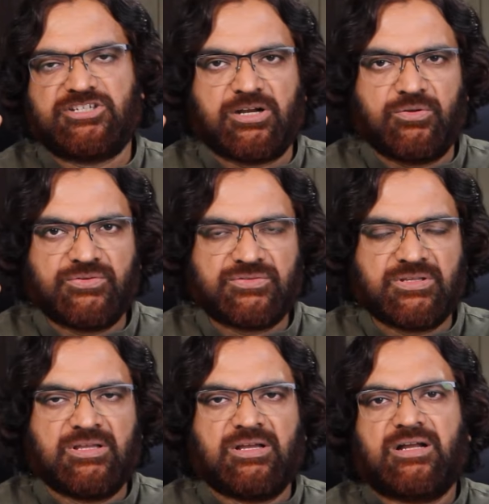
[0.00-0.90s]
shadows.
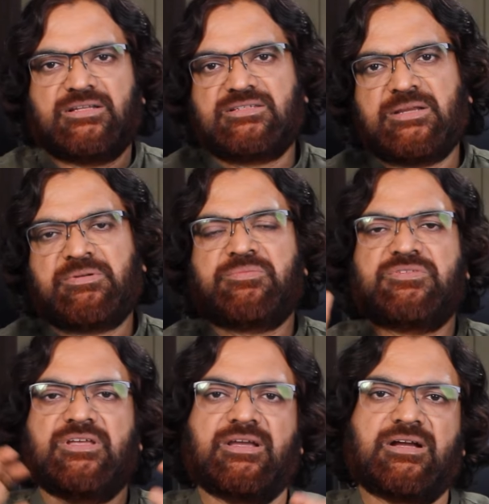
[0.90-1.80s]
At the same time,
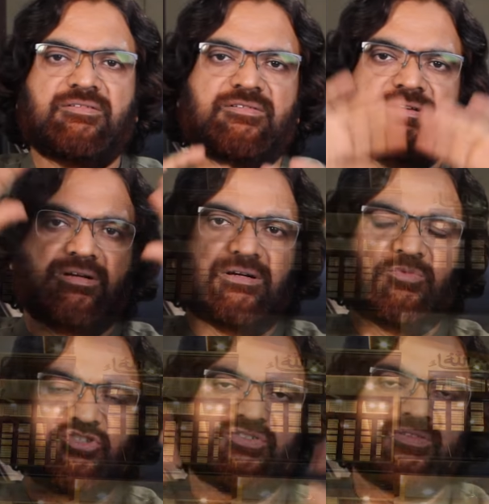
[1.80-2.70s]
they cover most